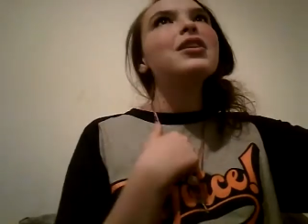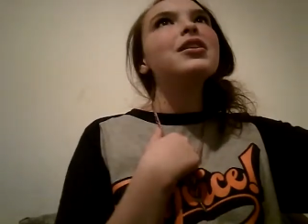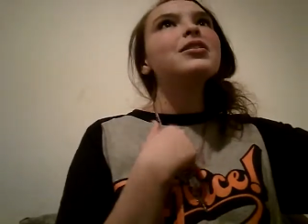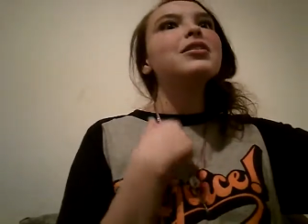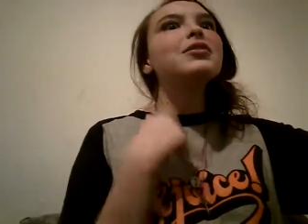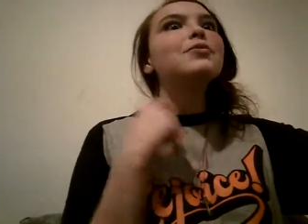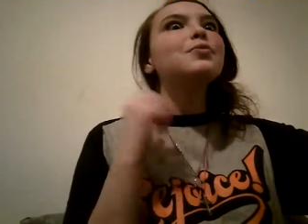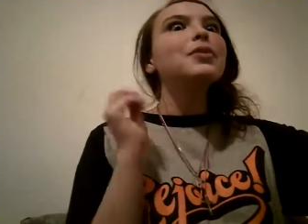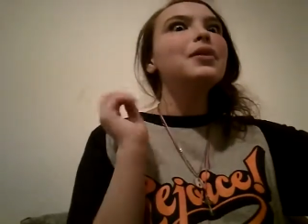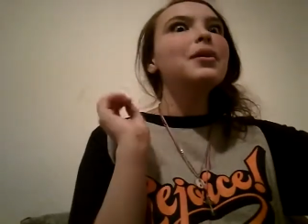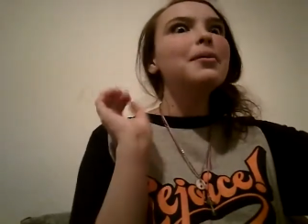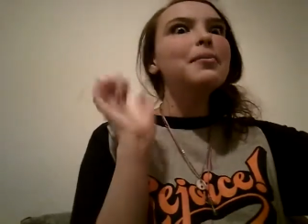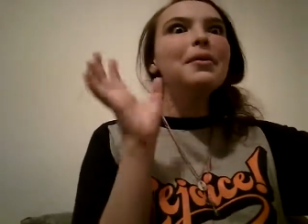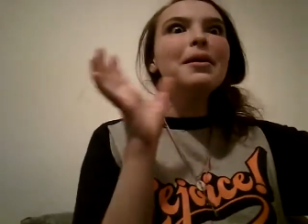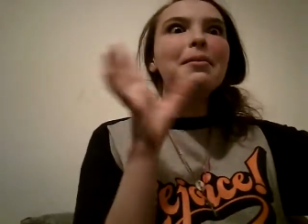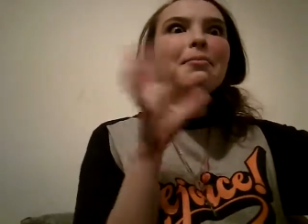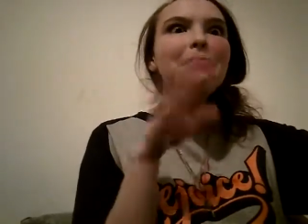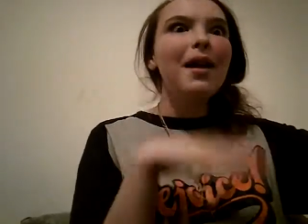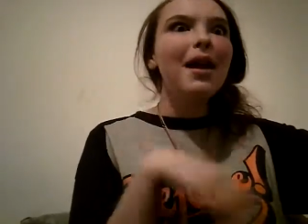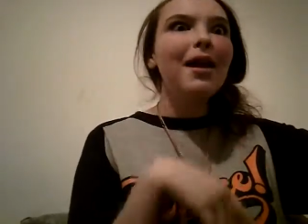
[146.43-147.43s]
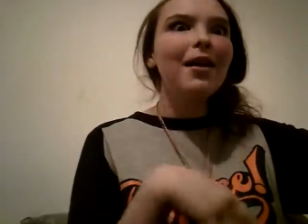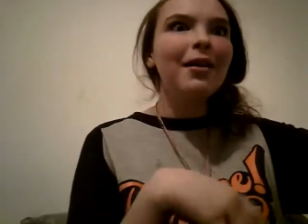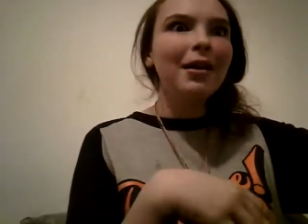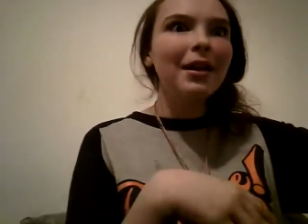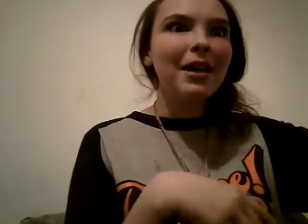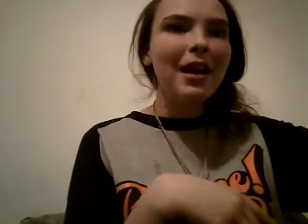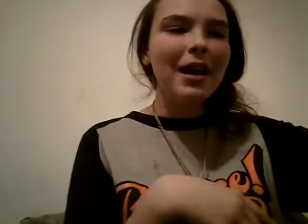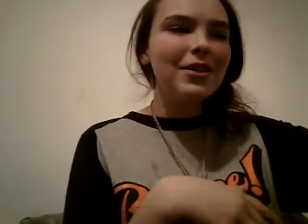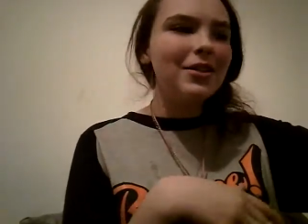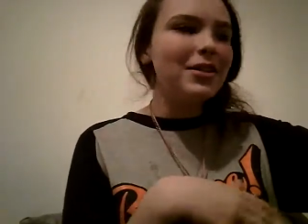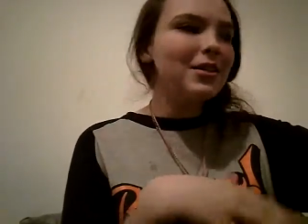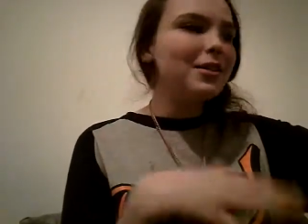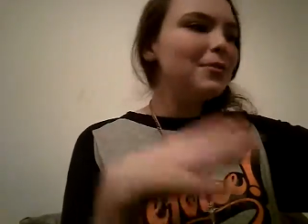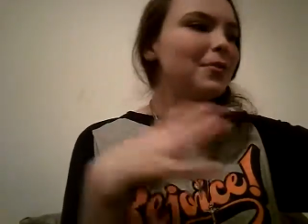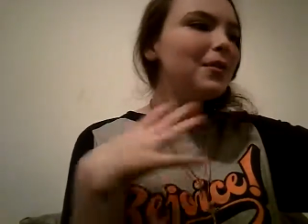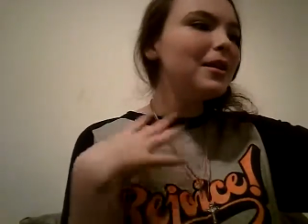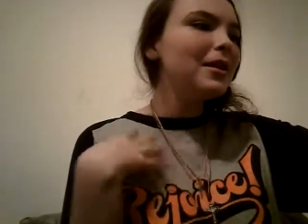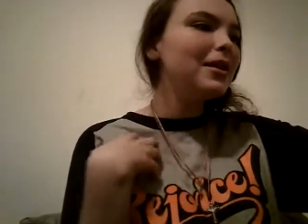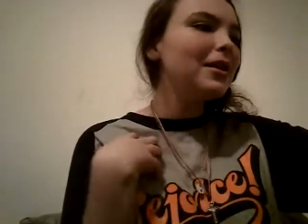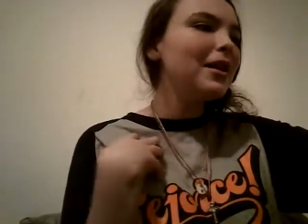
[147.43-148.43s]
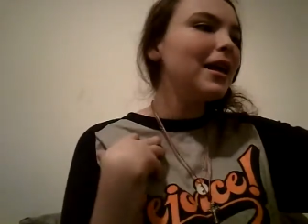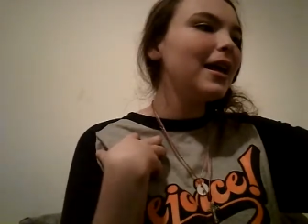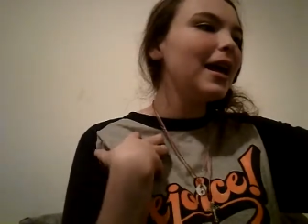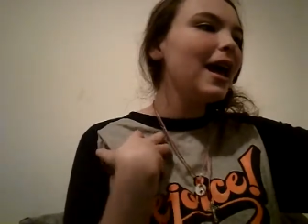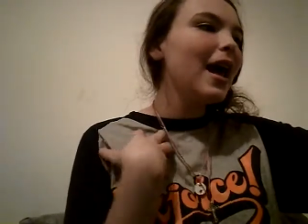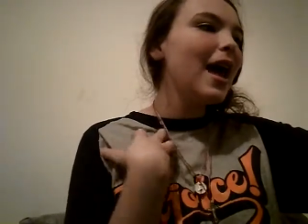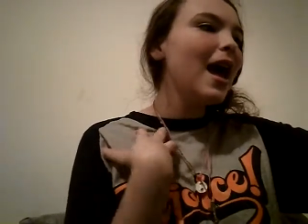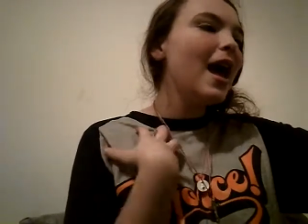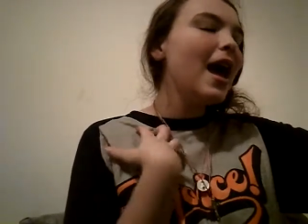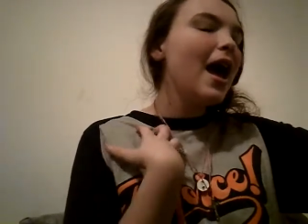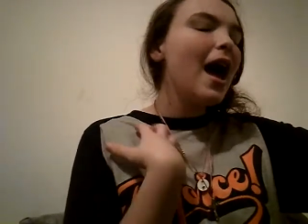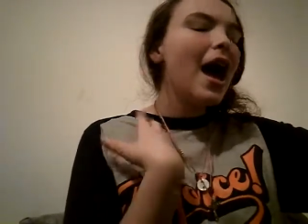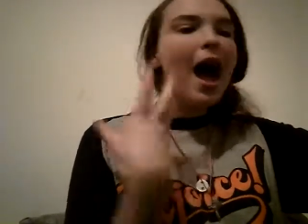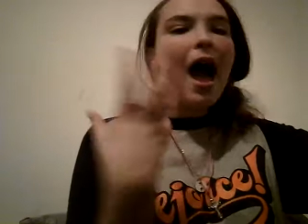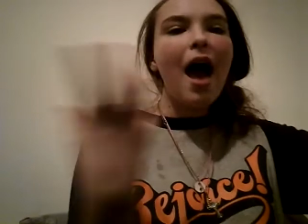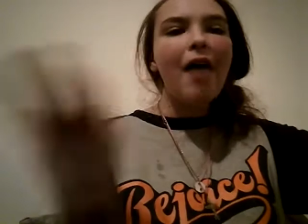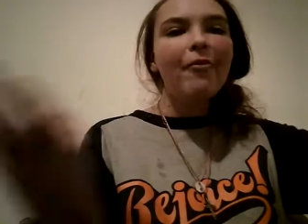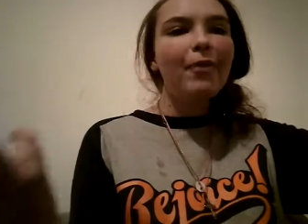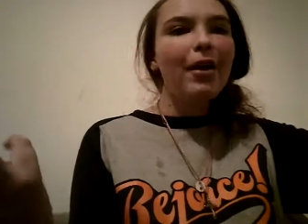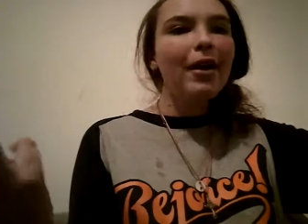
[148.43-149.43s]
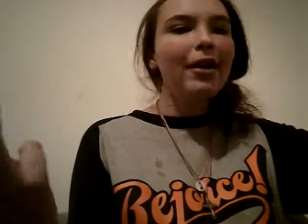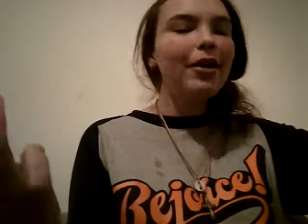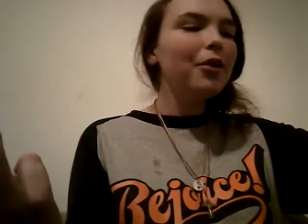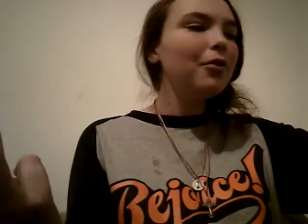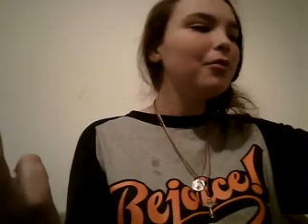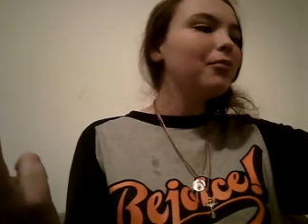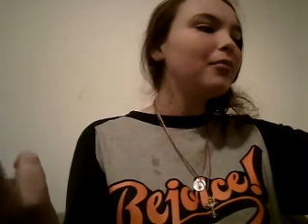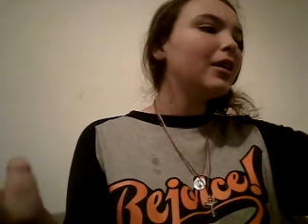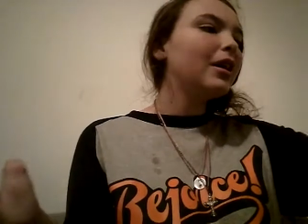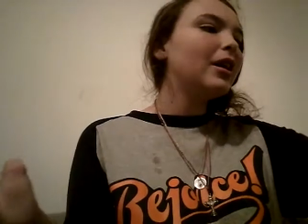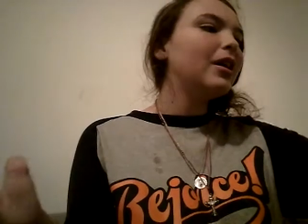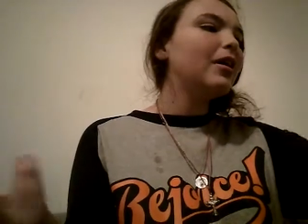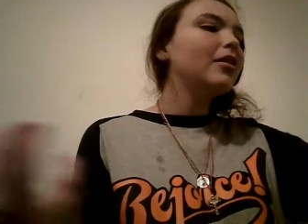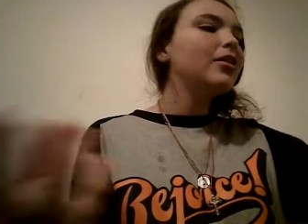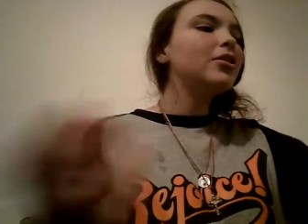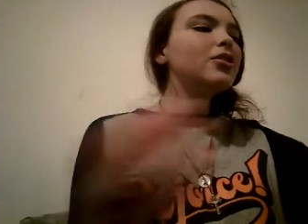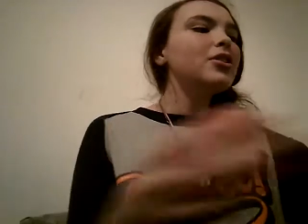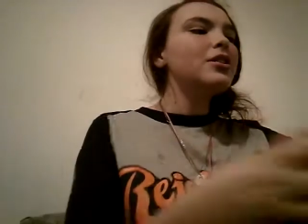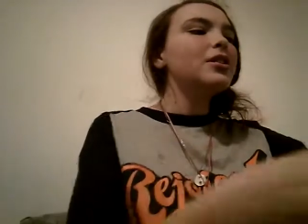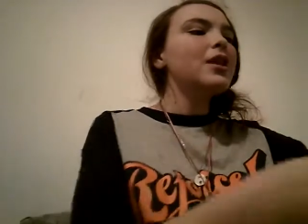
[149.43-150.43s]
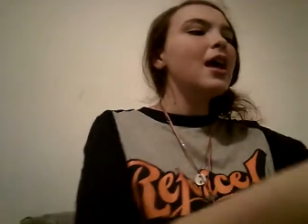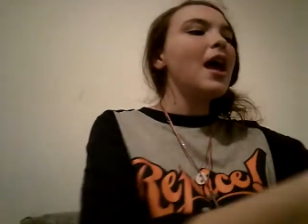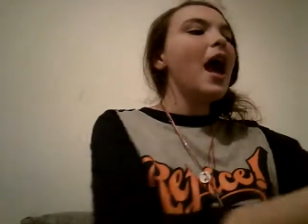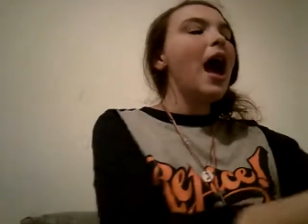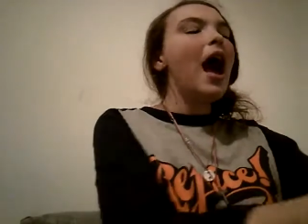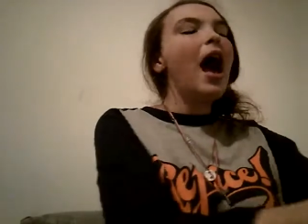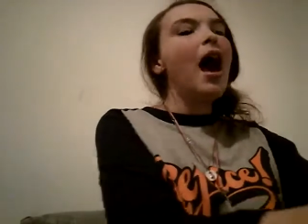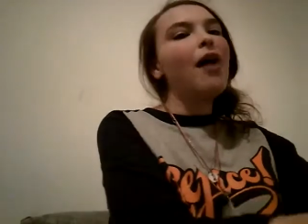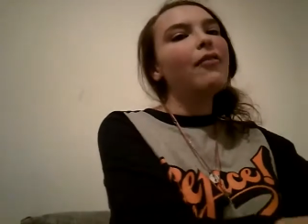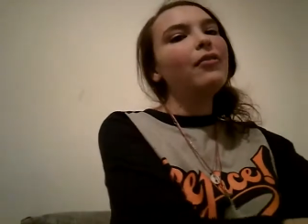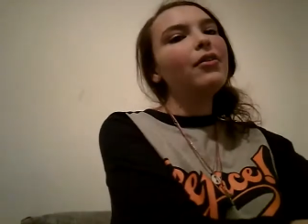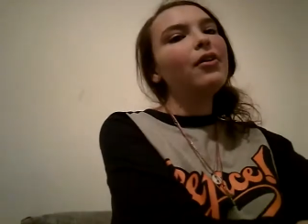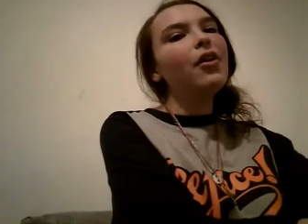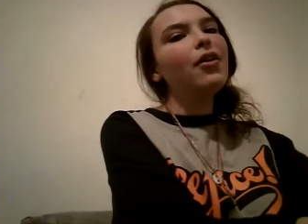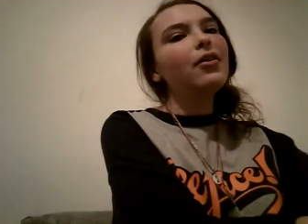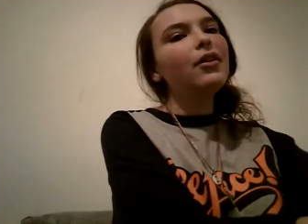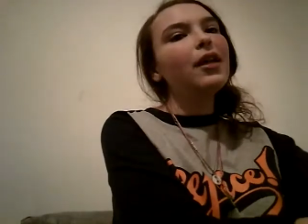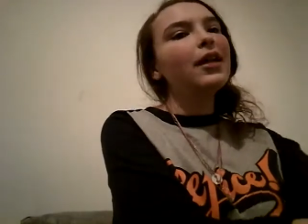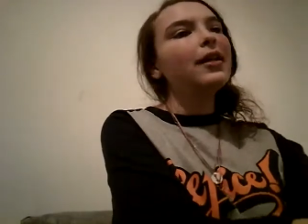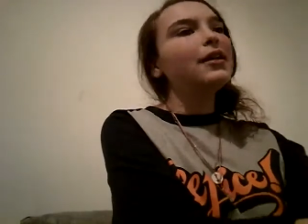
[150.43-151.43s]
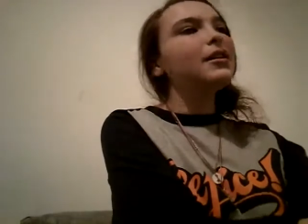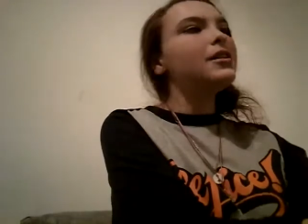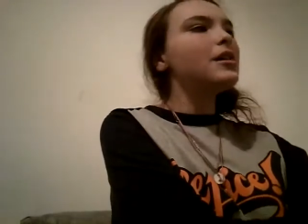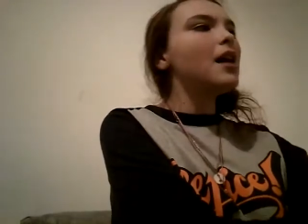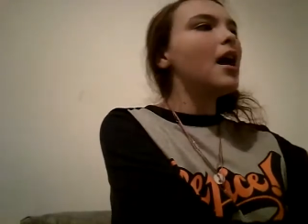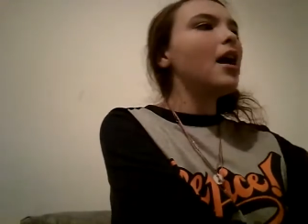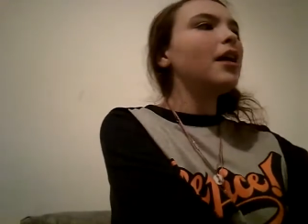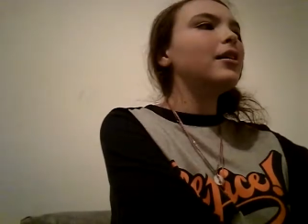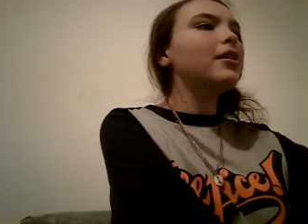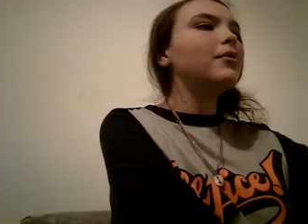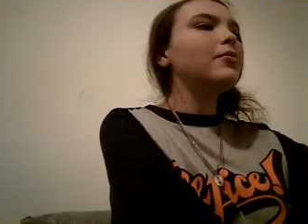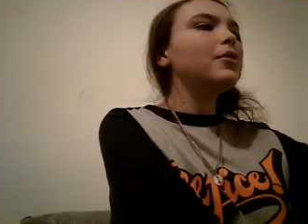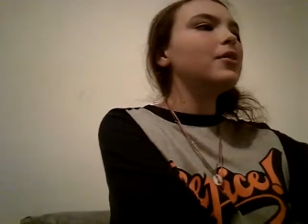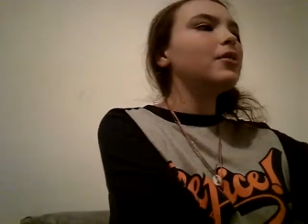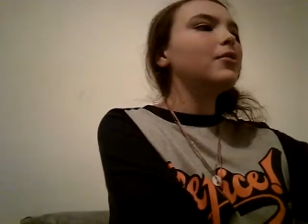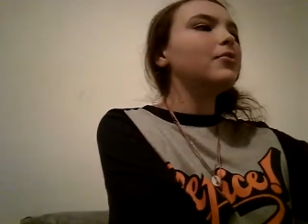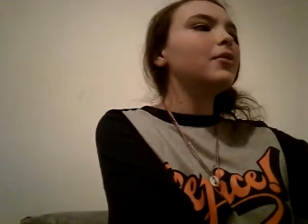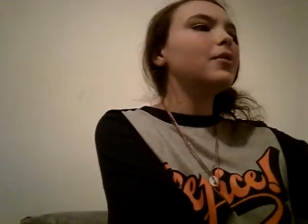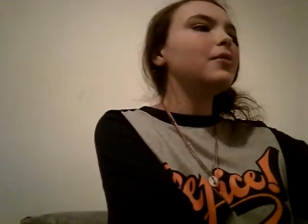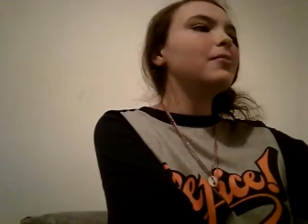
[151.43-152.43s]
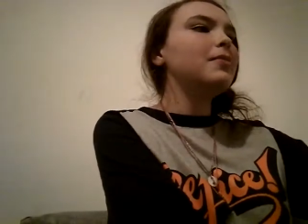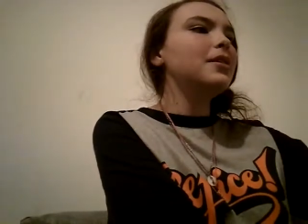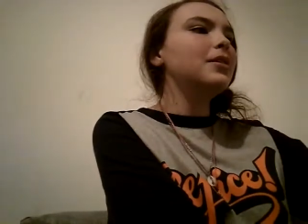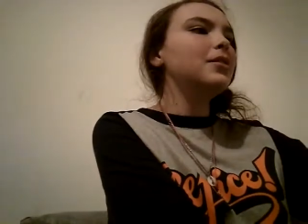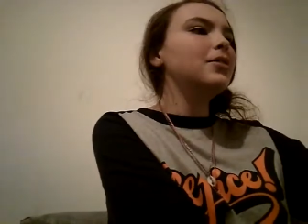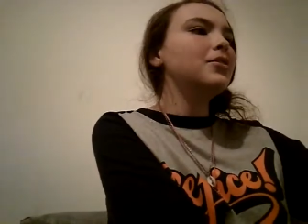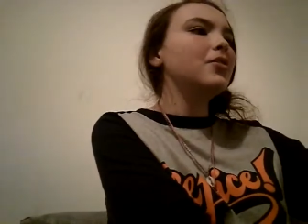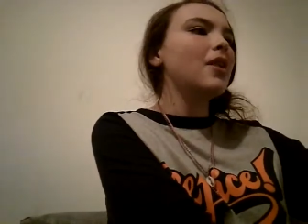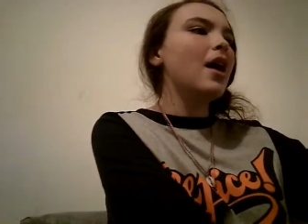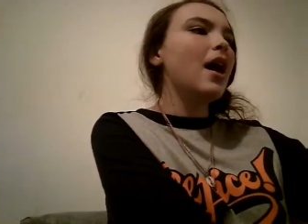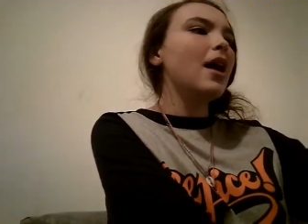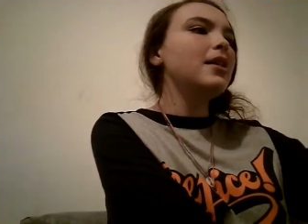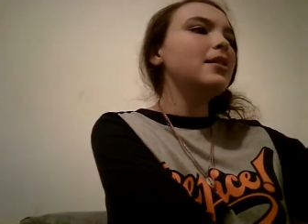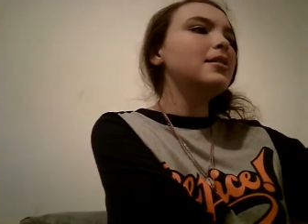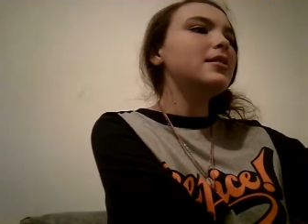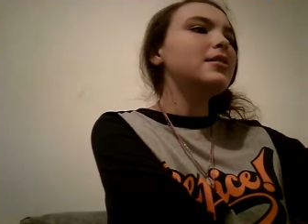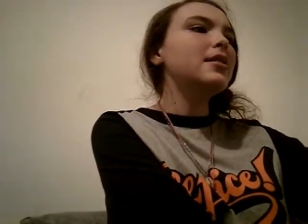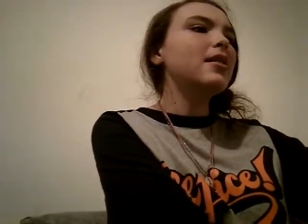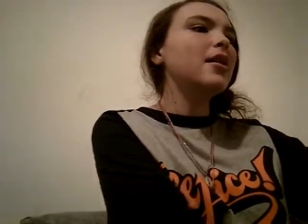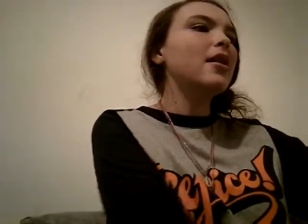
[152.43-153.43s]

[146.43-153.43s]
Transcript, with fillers: I just want to be married. I just want to have my career, just have it all done, and we don't want to be stressed.